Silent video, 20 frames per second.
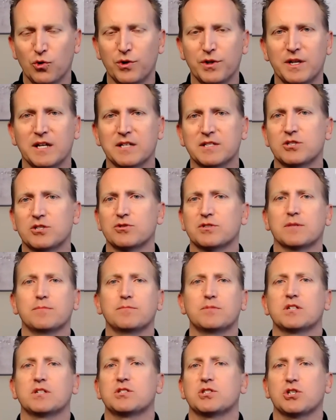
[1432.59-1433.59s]
And yes, there's
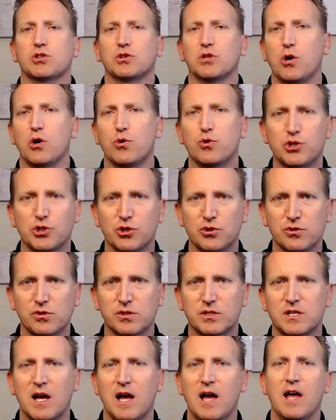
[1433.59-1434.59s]
some
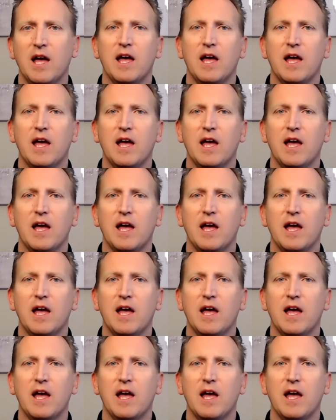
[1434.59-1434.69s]
disclosures